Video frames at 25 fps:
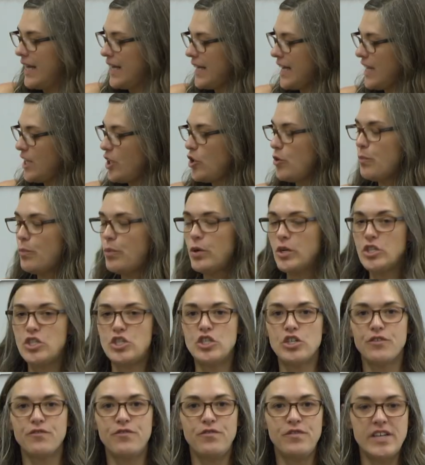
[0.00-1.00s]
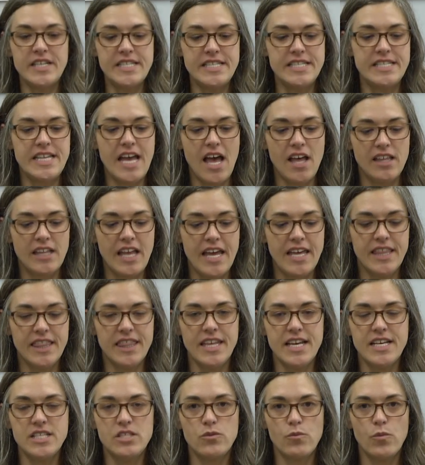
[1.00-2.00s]
Can you put your fist out like
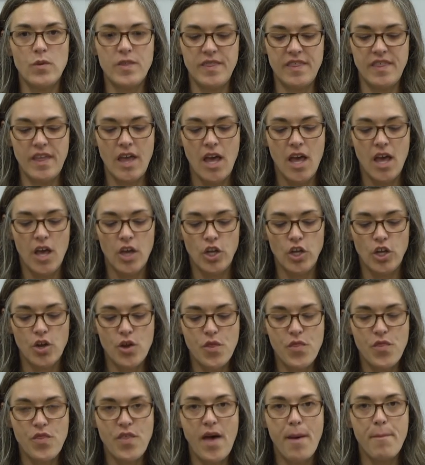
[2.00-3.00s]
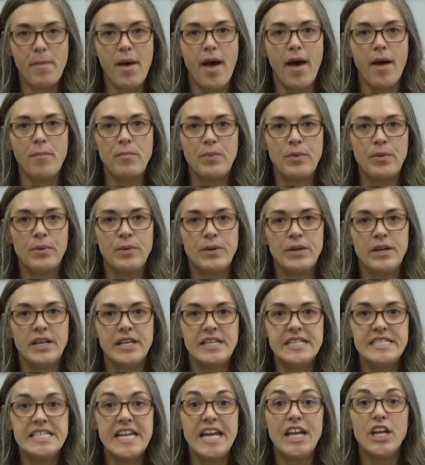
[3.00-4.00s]
this with your thumb up?
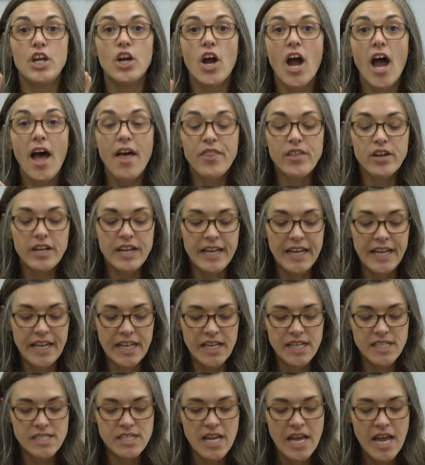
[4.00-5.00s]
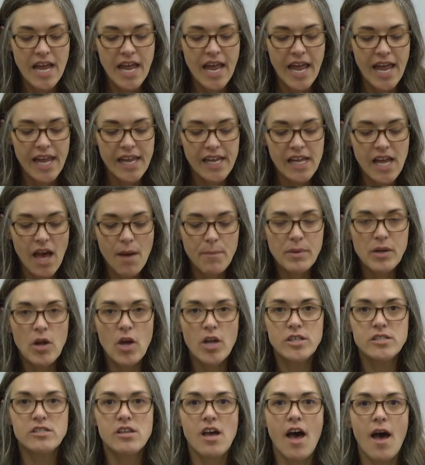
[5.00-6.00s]
Take your other hand and cup it
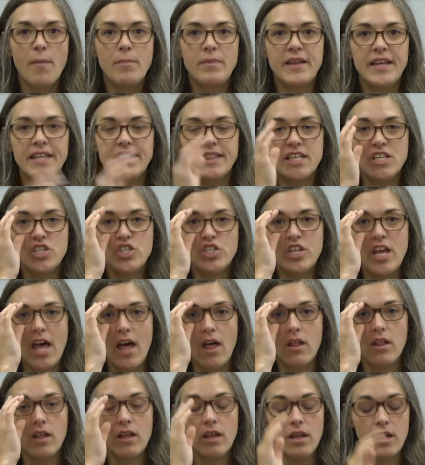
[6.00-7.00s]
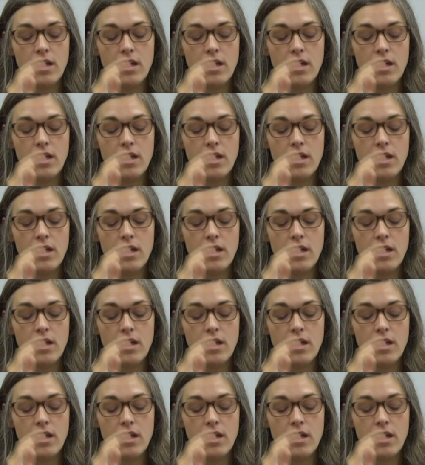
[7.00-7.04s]
on top like the shell.